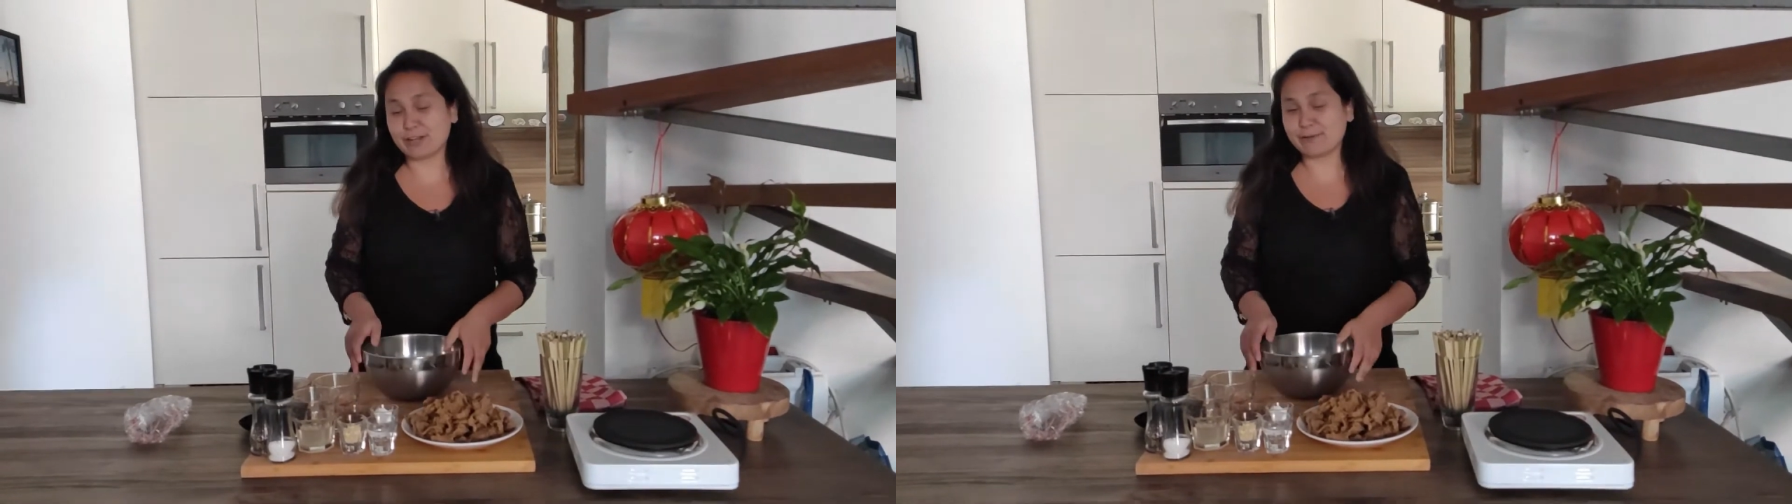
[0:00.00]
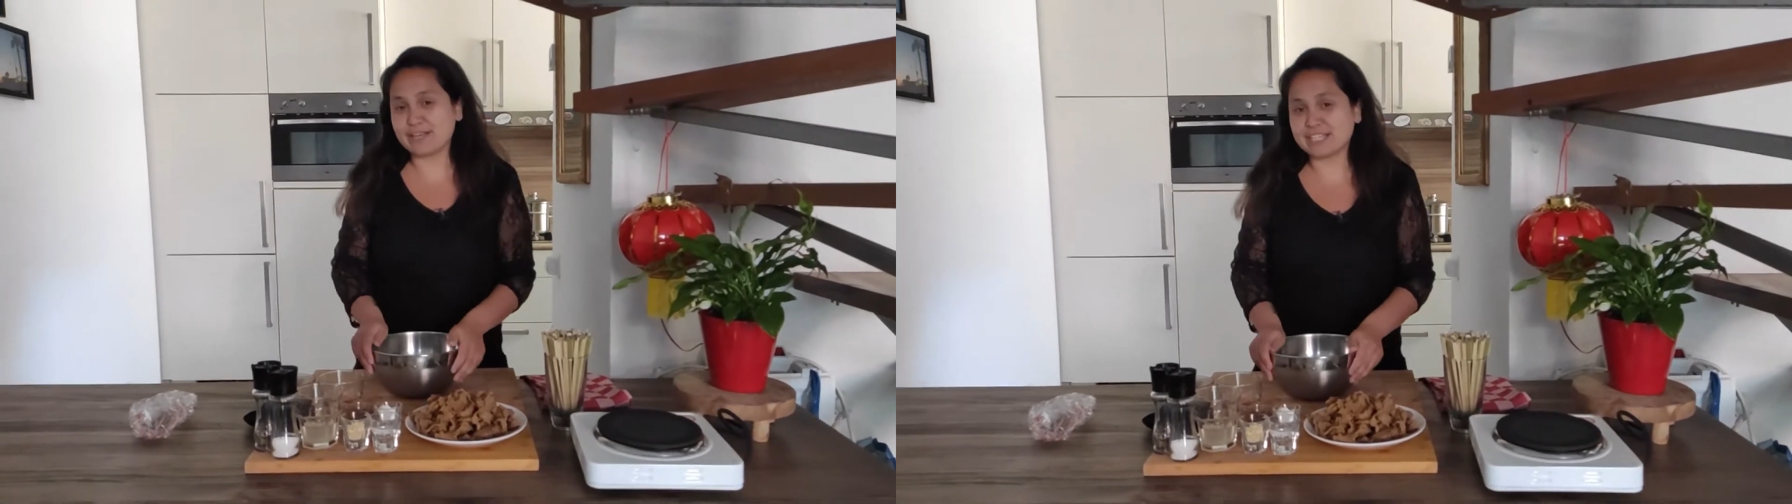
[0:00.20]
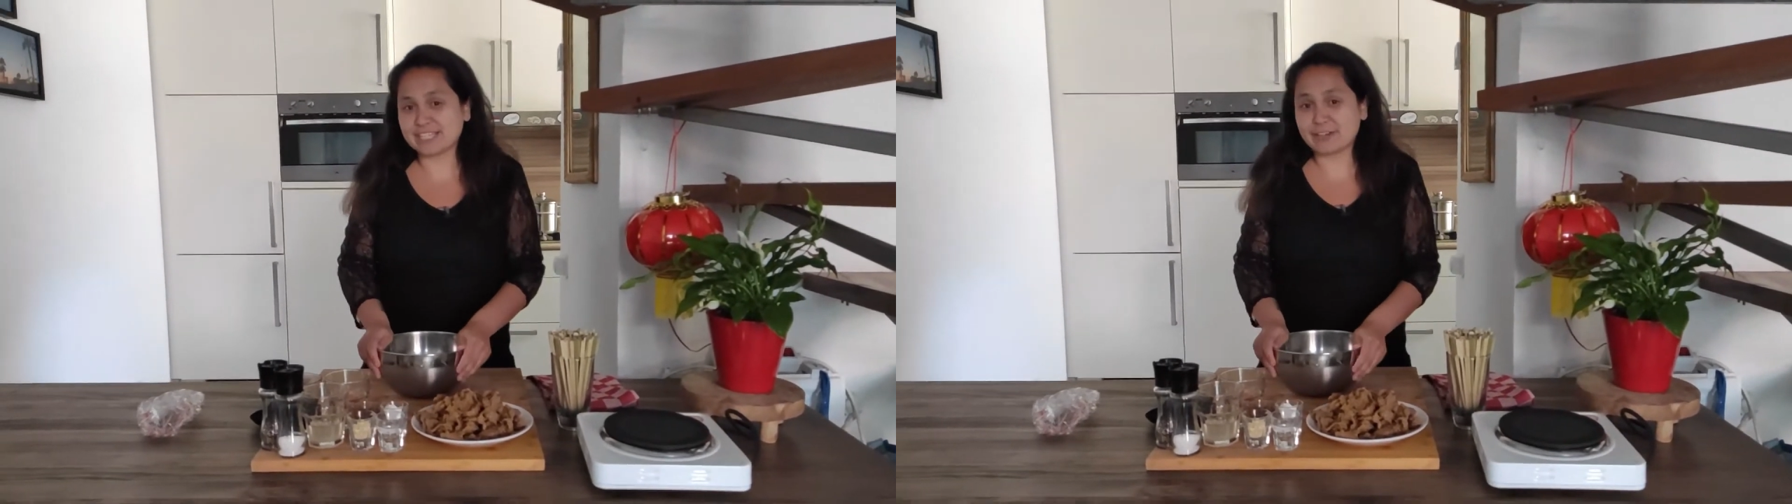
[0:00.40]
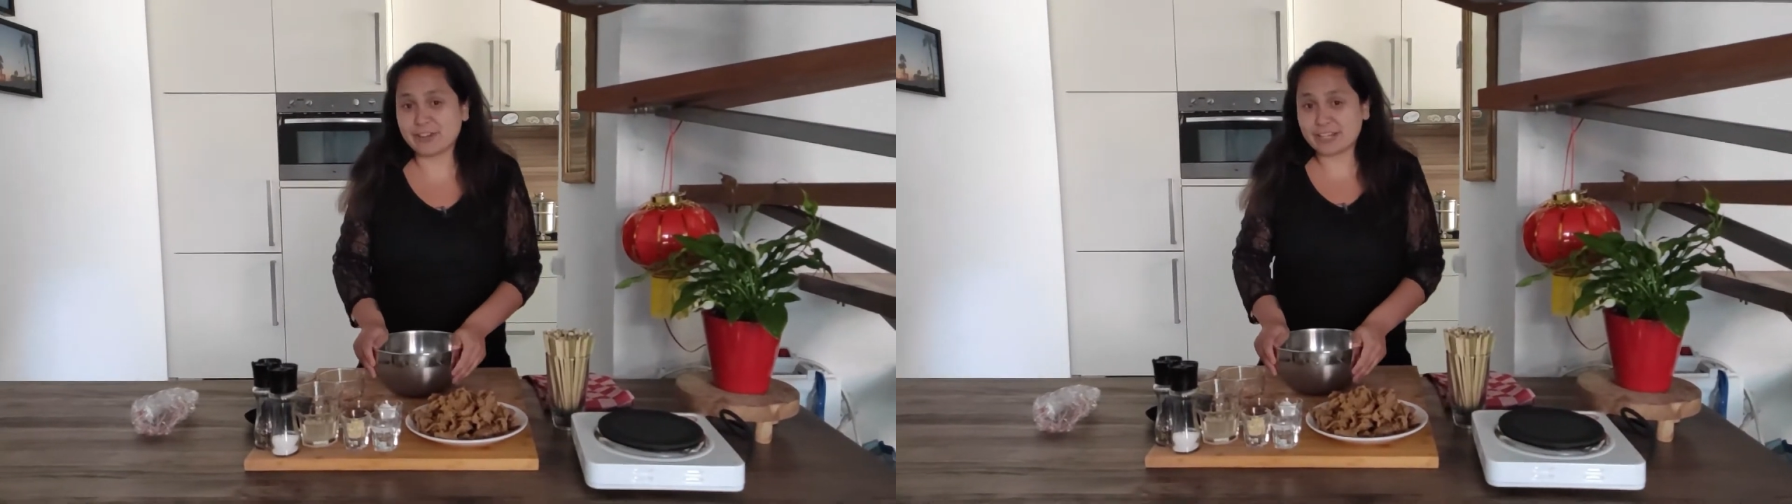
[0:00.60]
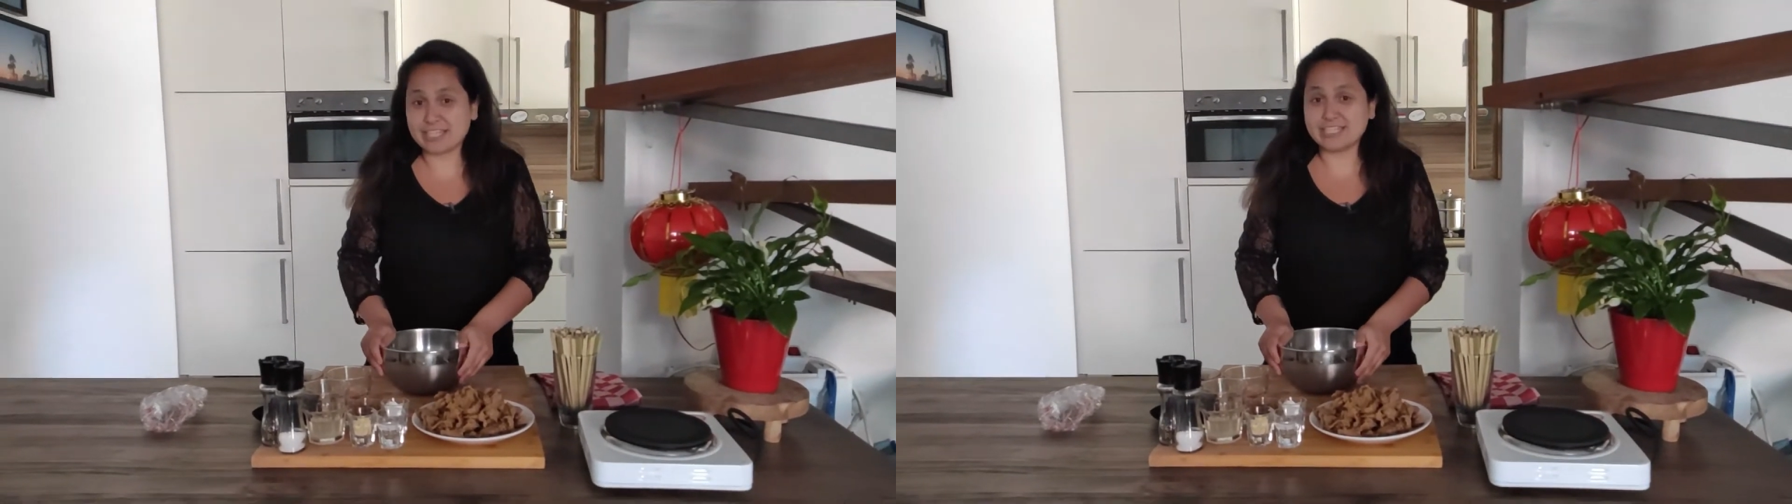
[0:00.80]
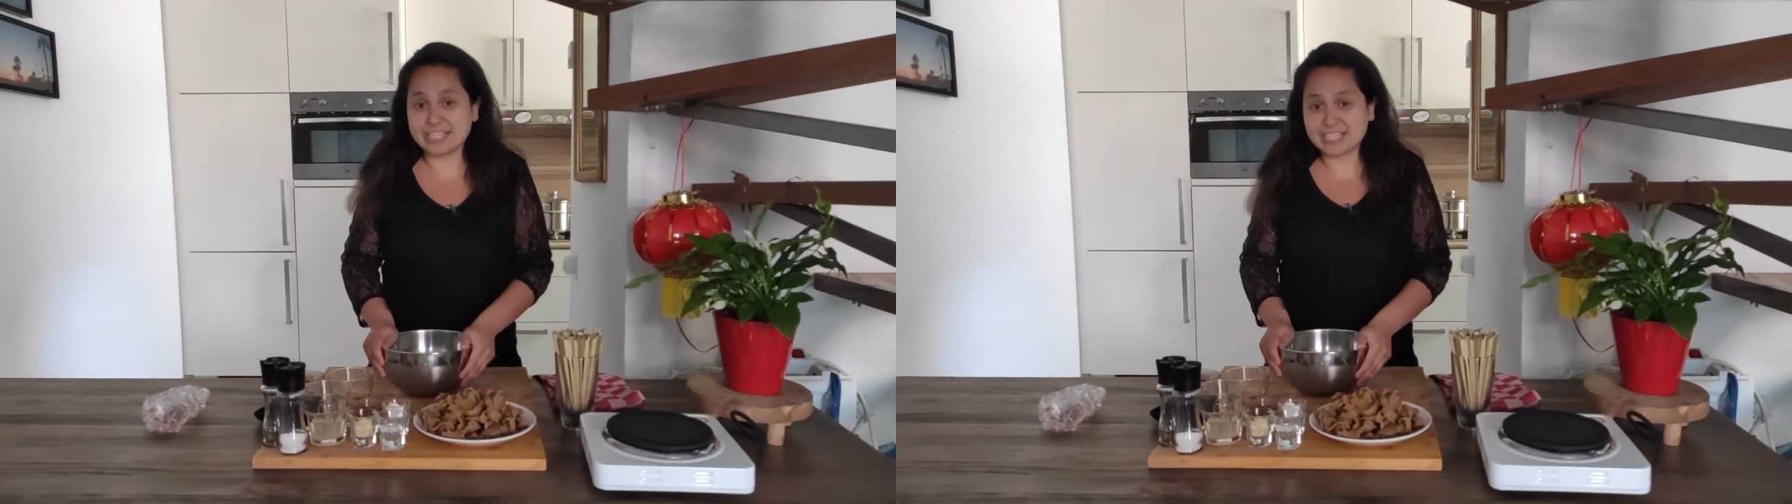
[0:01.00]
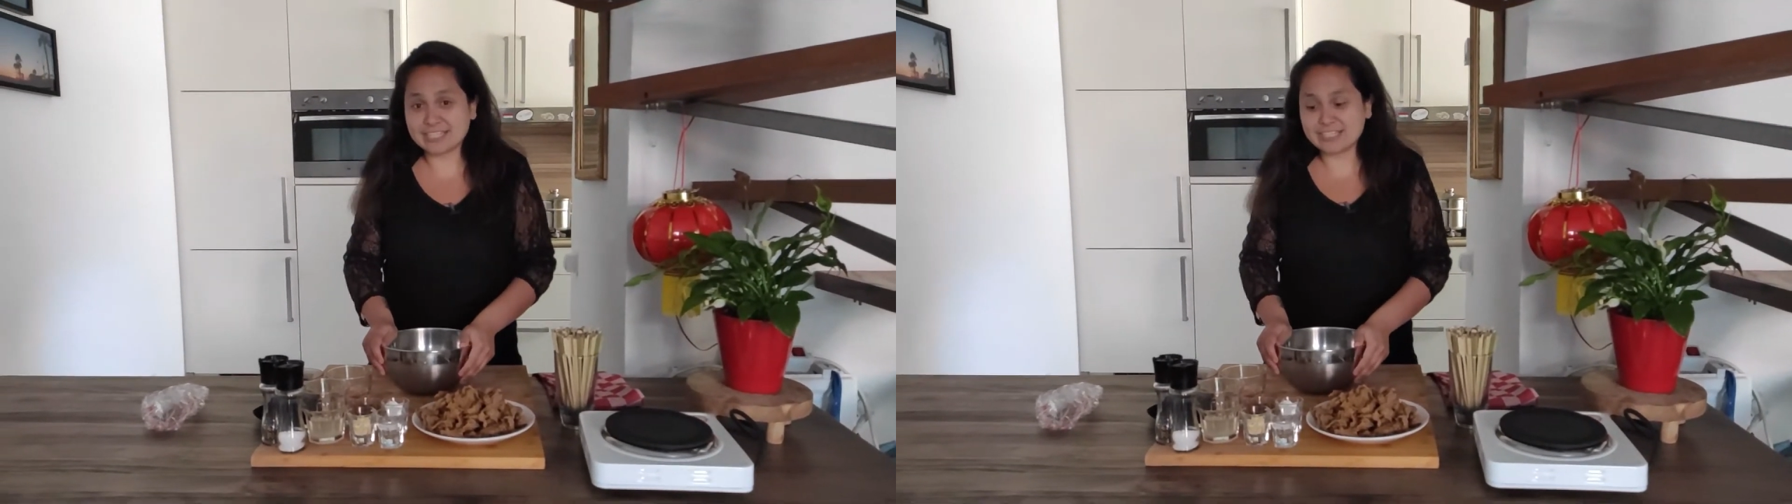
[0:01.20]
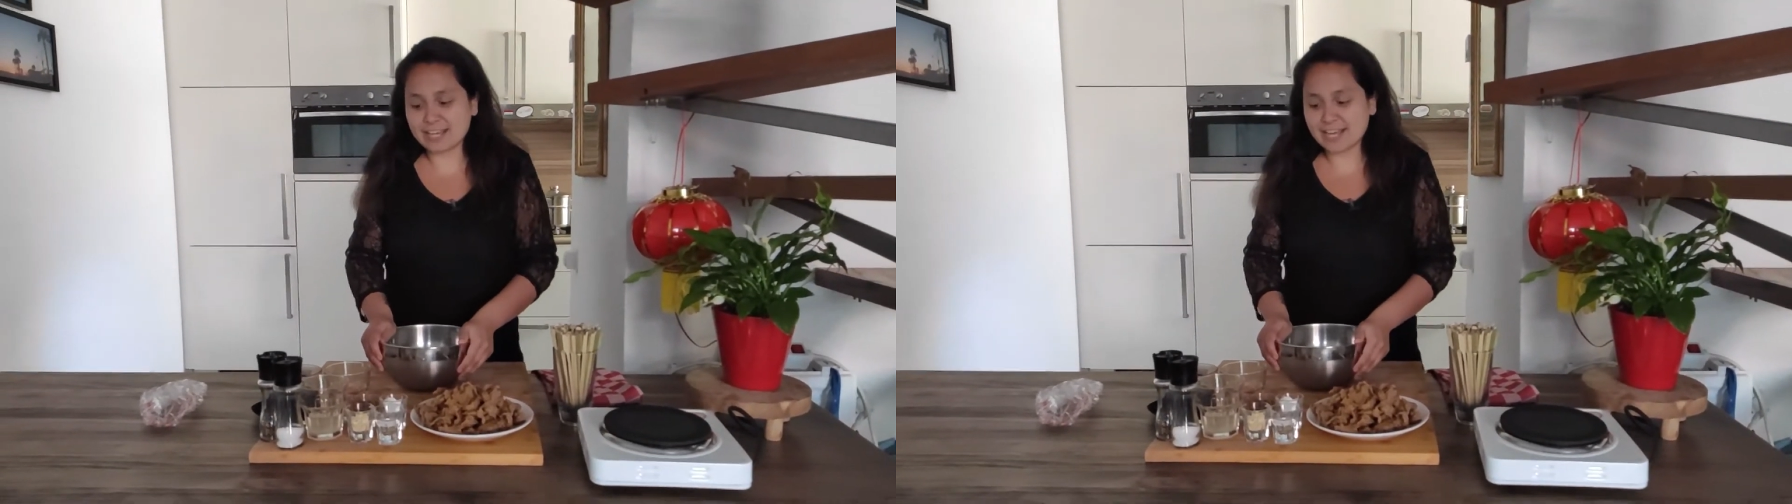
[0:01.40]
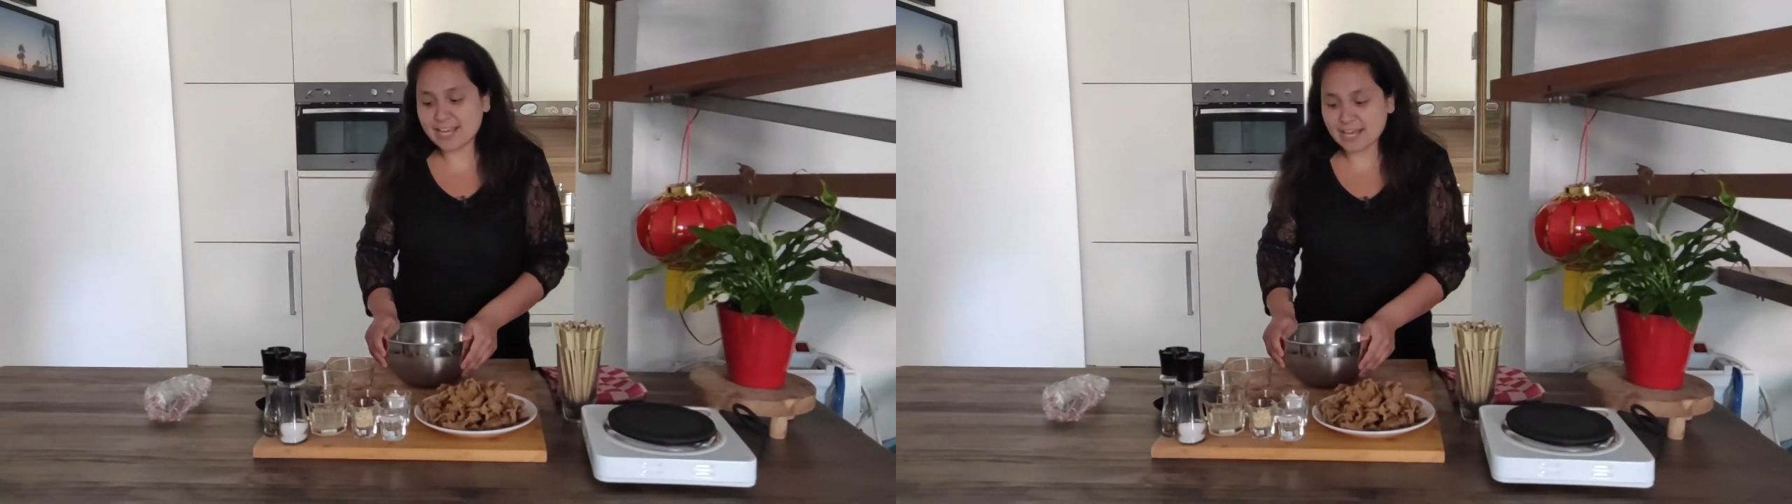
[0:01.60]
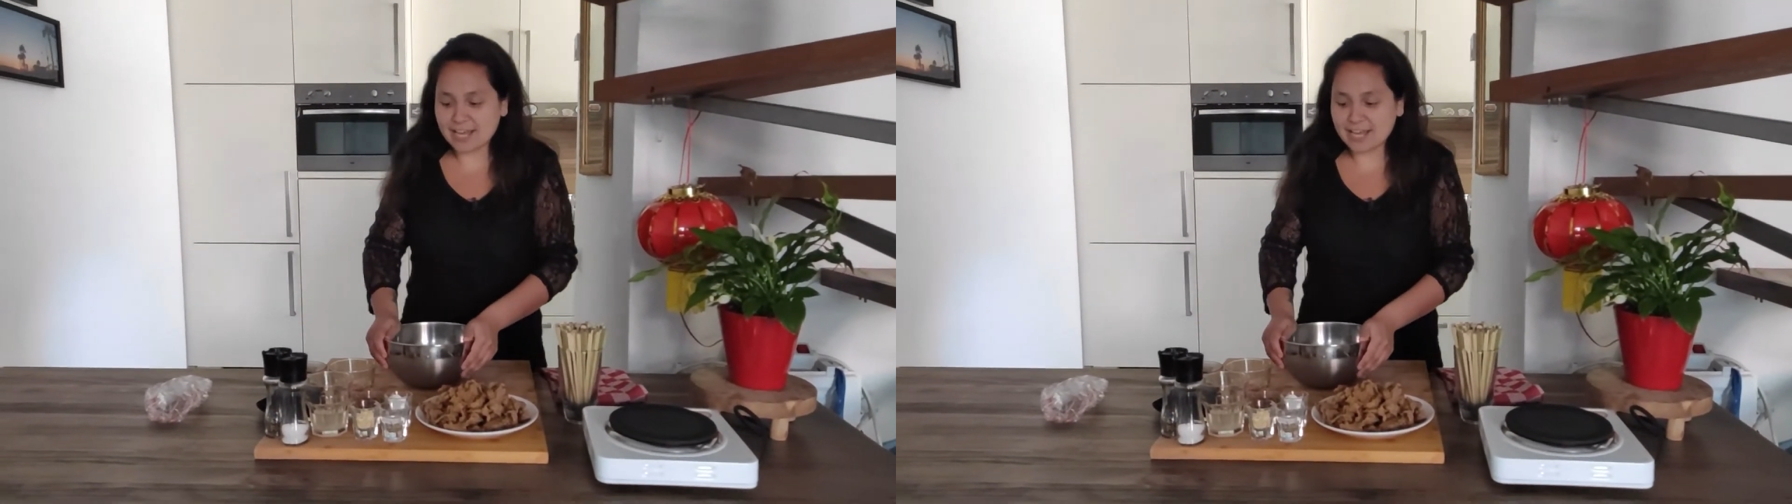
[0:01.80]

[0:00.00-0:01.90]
we're gonna make is teriyaki chicken today,